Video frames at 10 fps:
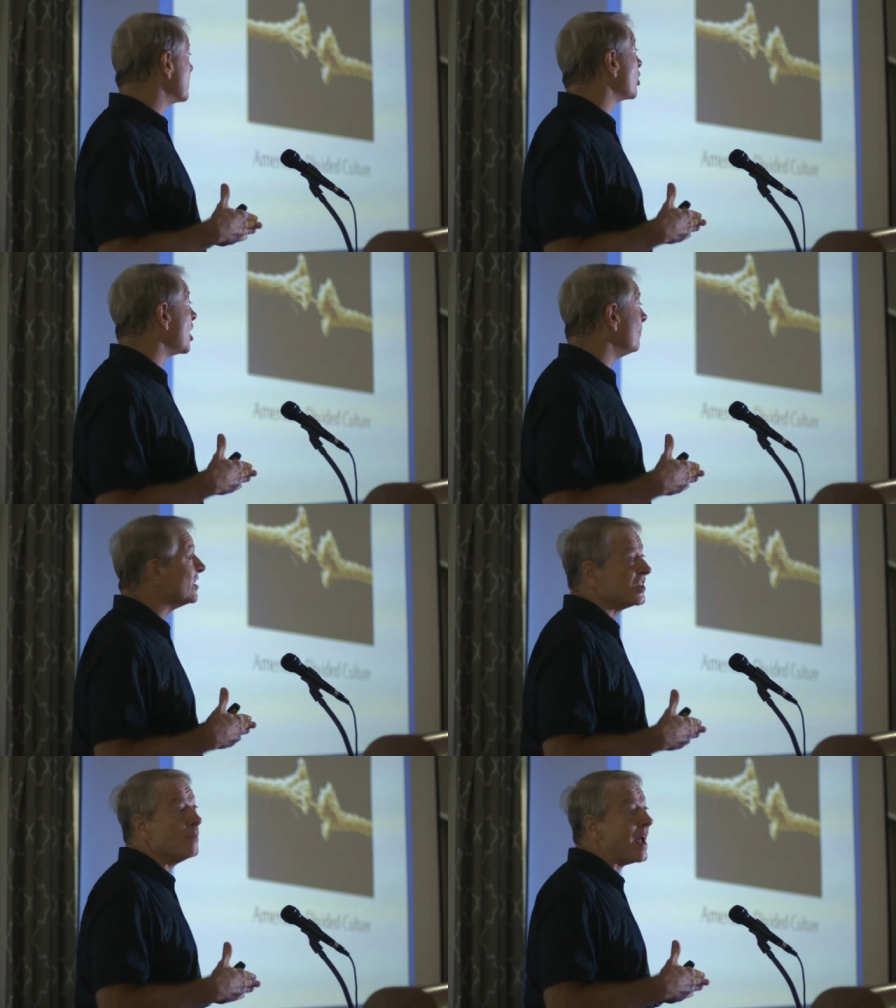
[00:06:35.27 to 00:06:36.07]
a problem
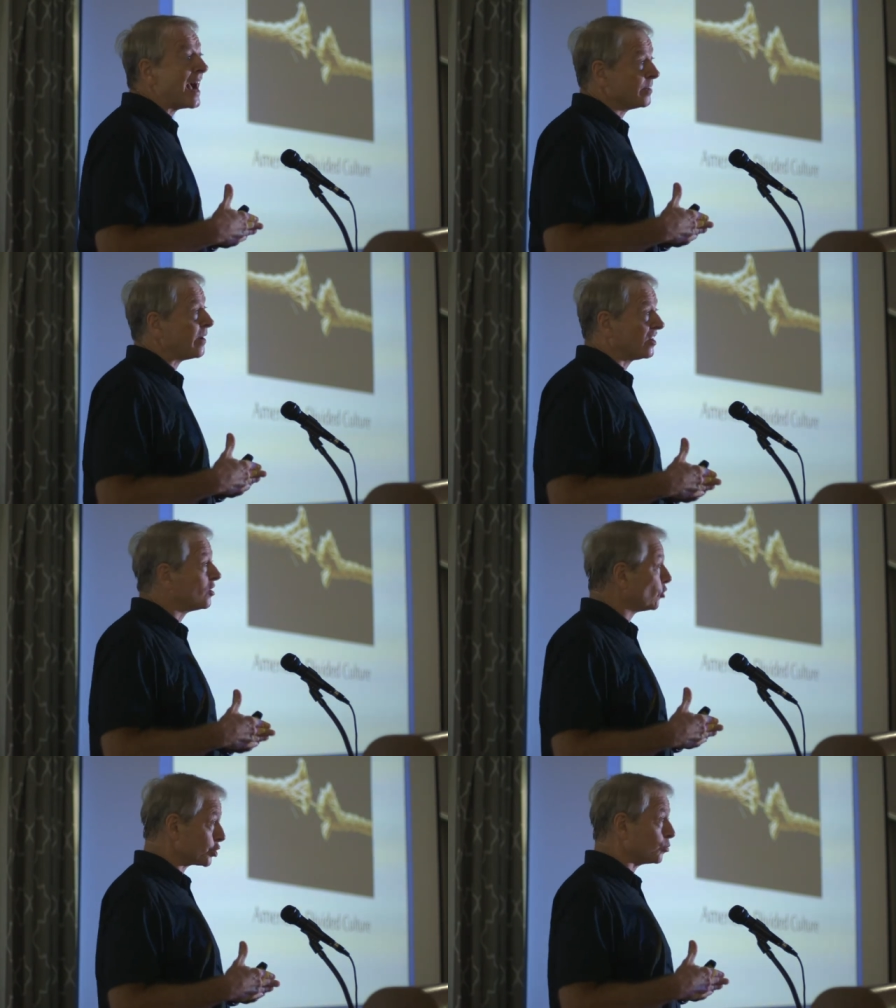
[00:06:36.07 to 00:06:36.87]
that's impacted by the
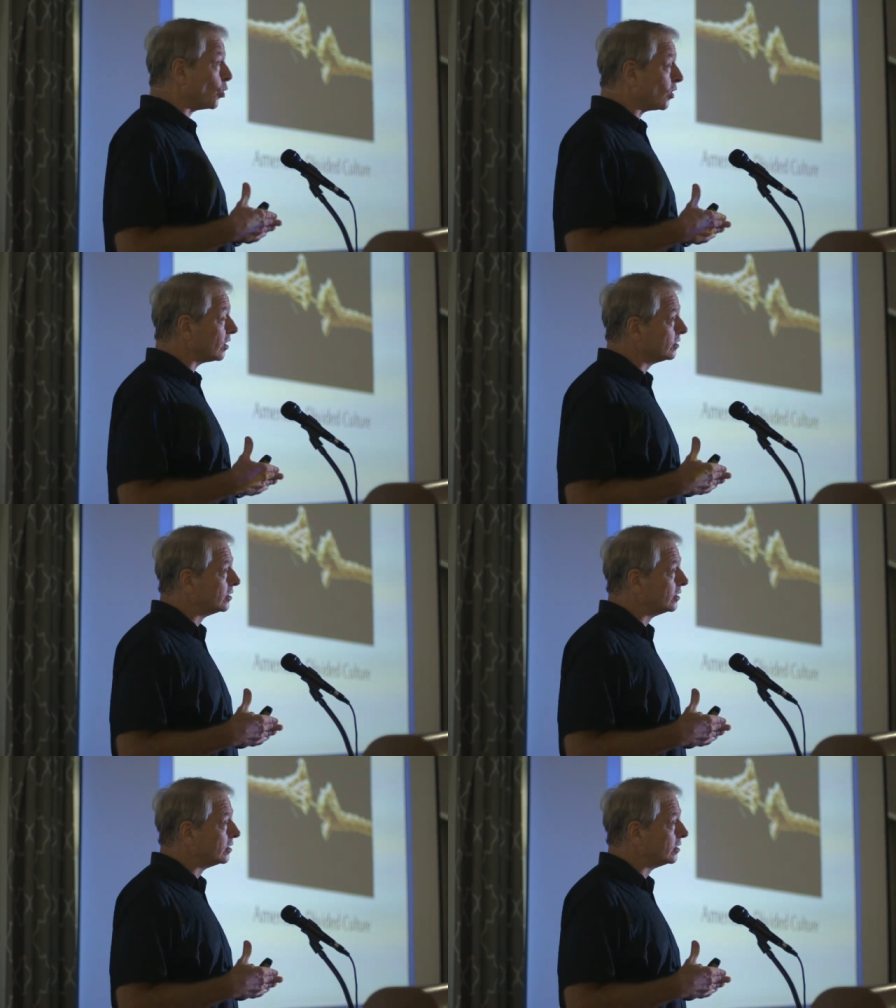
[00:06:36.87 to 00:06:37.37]
culture war.